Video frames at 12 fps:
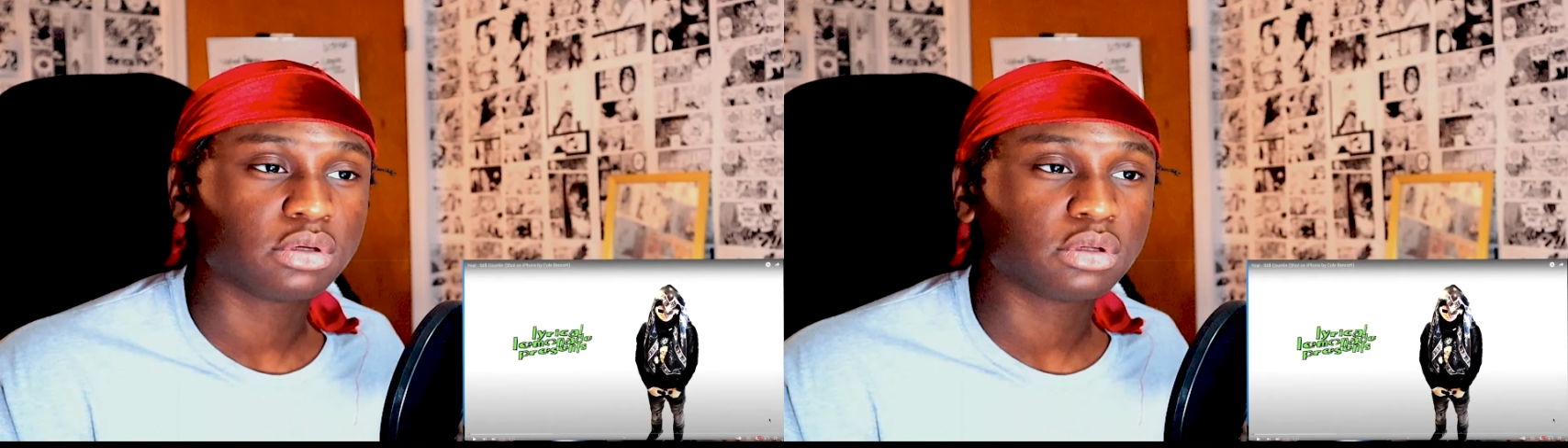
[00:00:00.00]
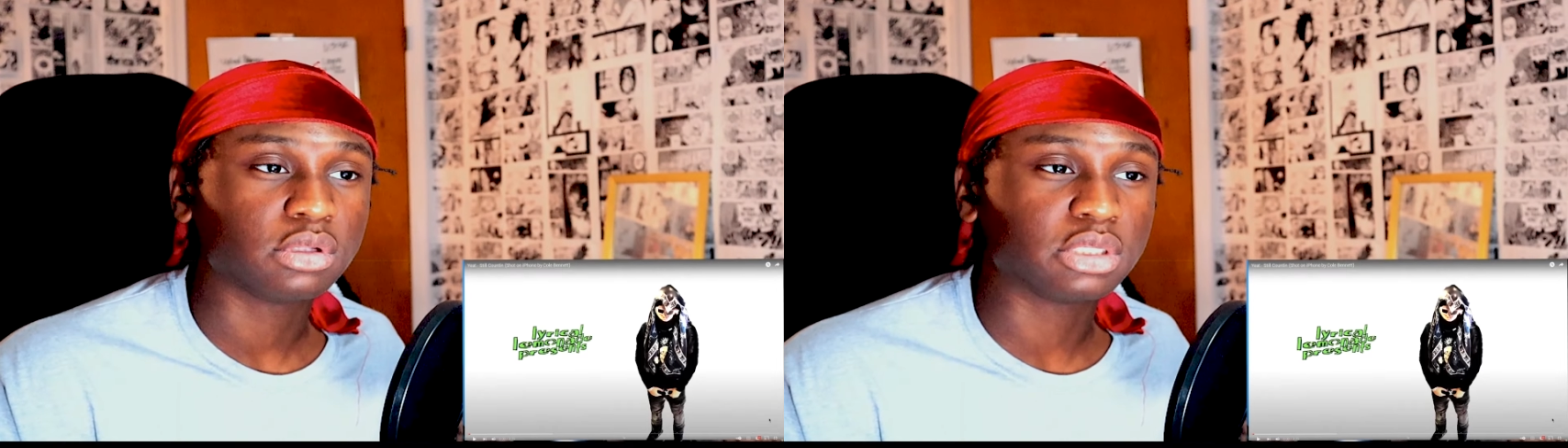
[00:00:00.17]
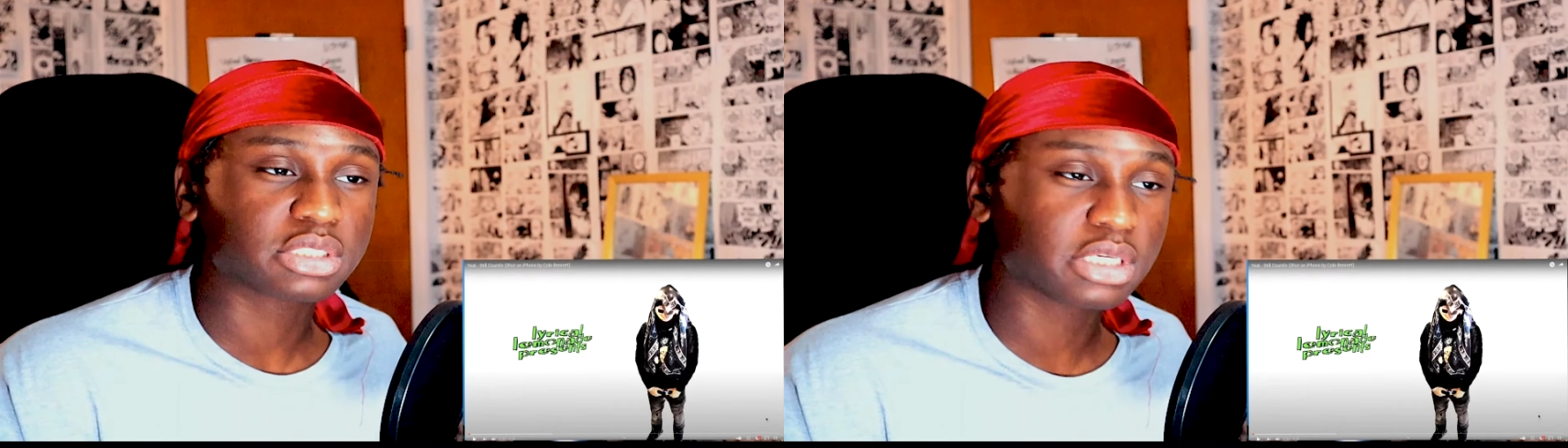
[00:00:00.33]

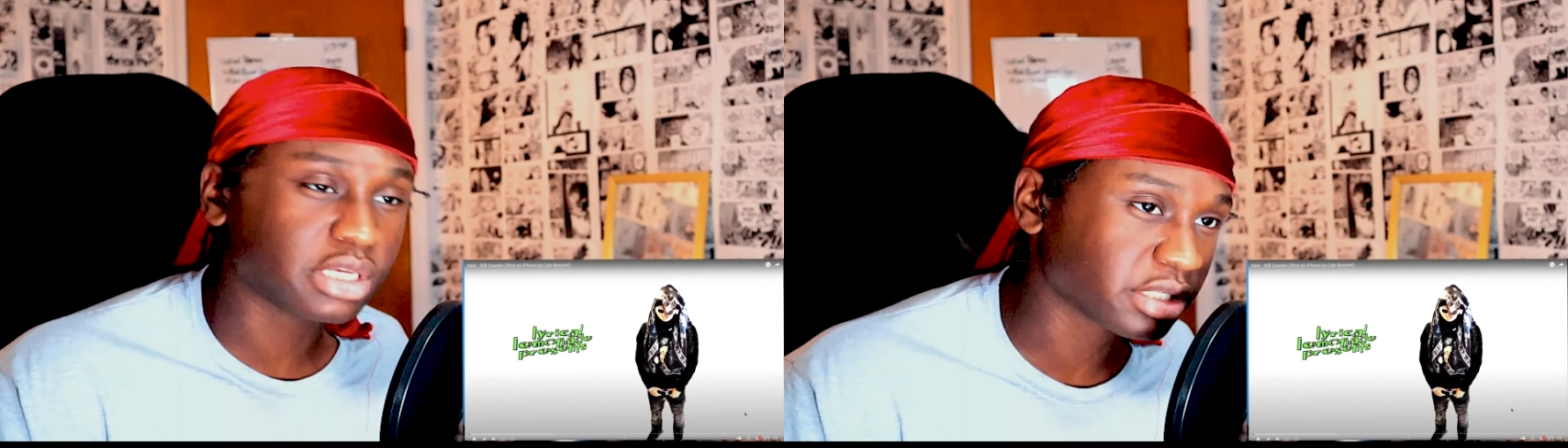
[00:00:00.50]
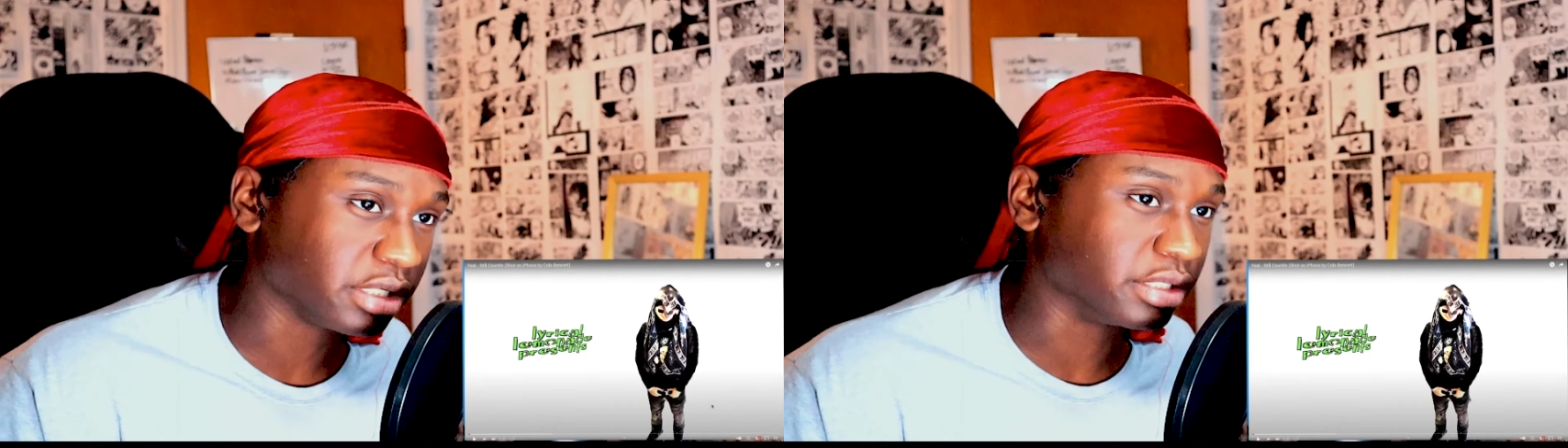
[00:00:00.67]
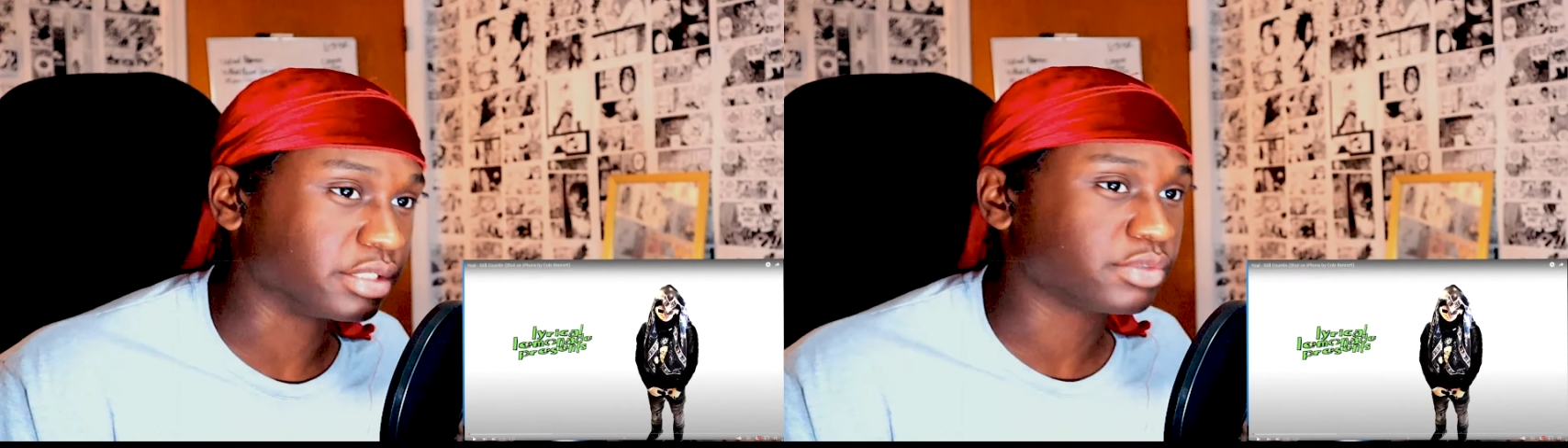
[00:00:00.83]
Let's get into
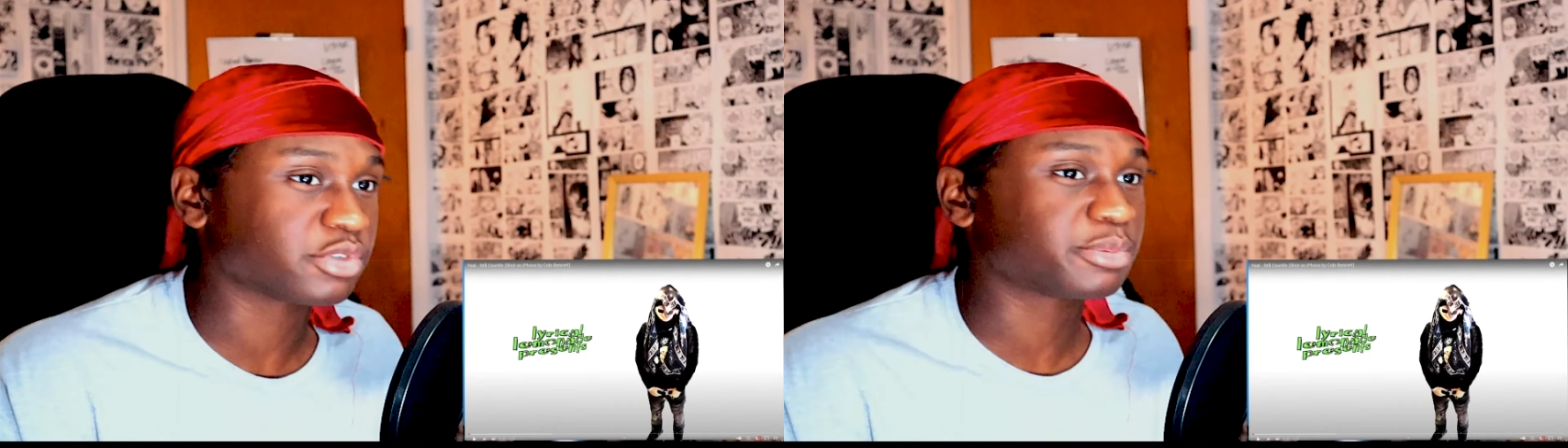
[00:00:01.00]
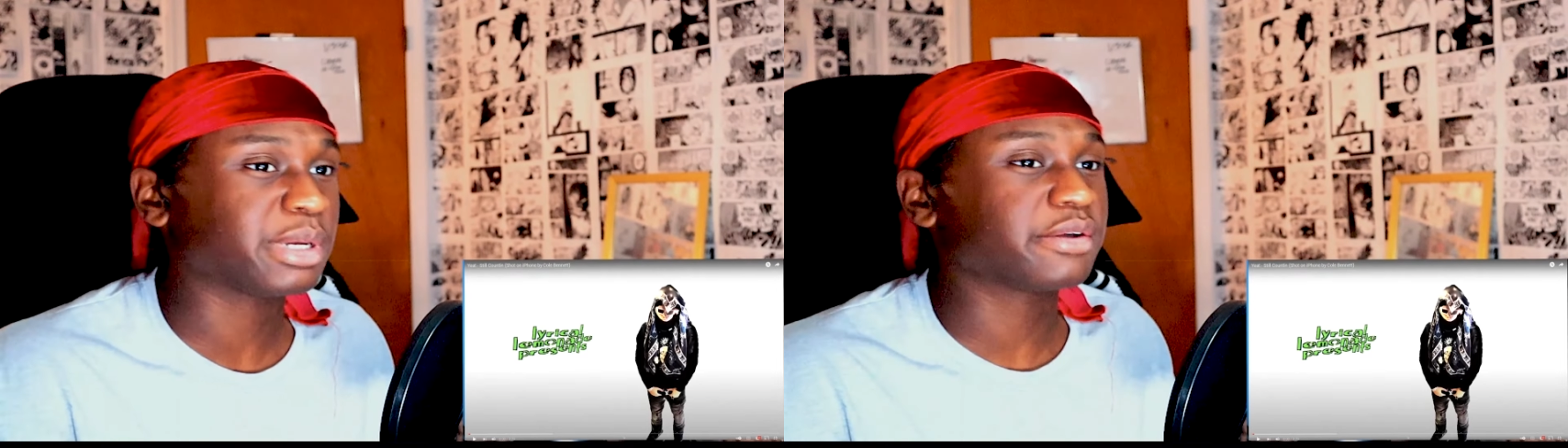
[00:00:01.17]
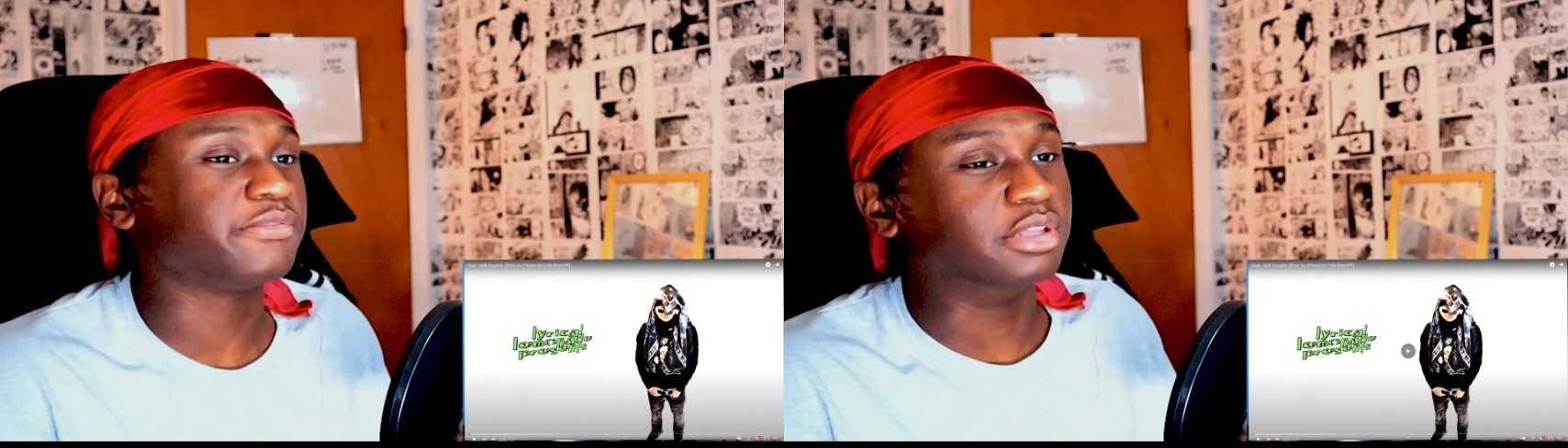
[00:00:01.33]
this
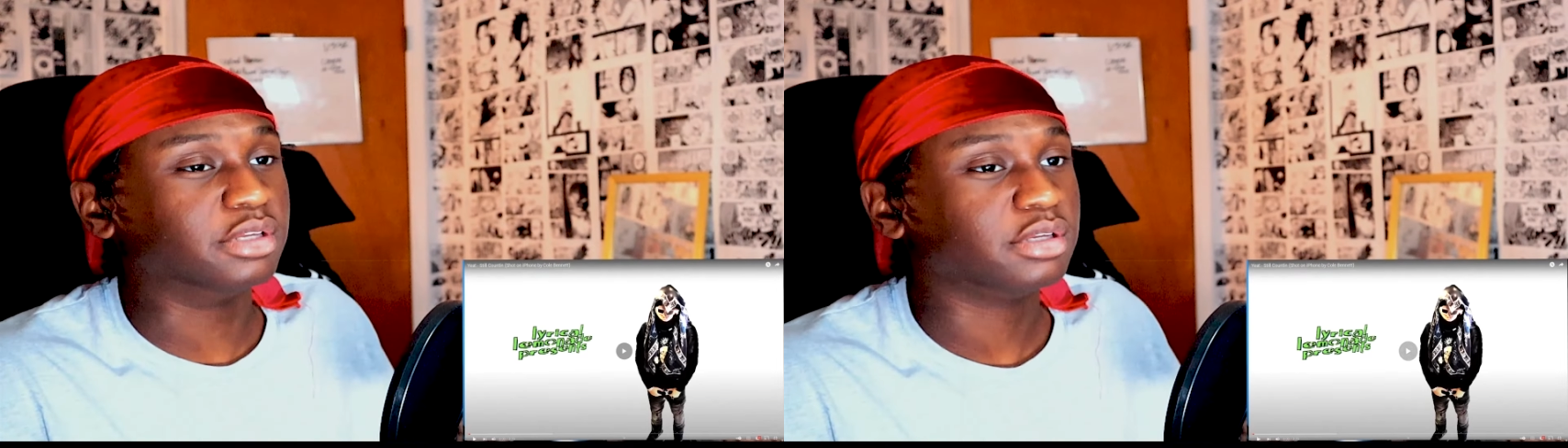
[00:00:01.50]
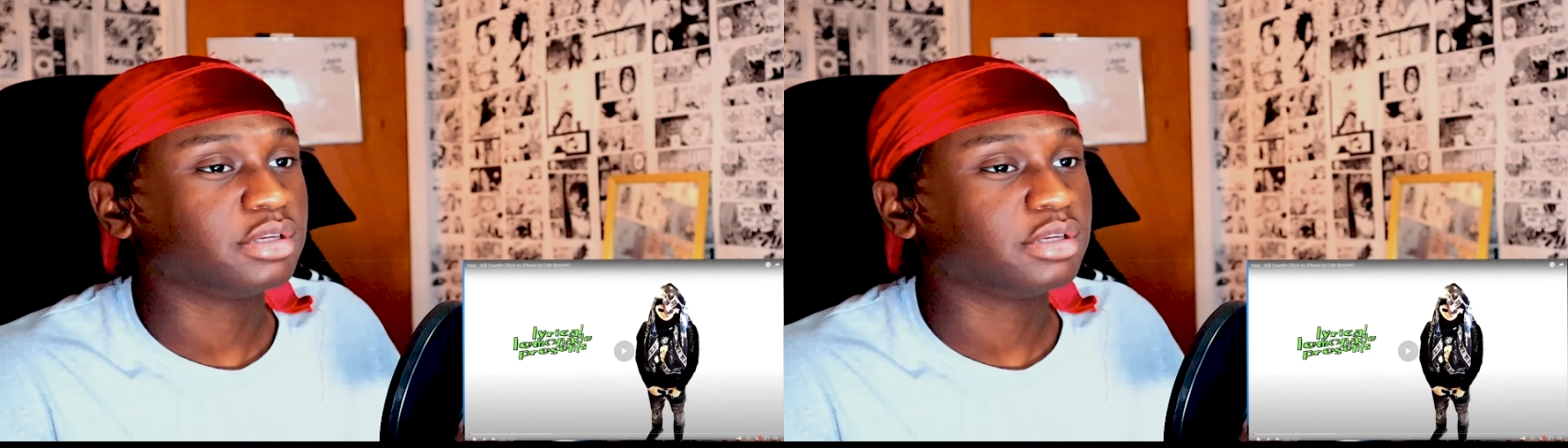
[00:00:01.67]
respectfully.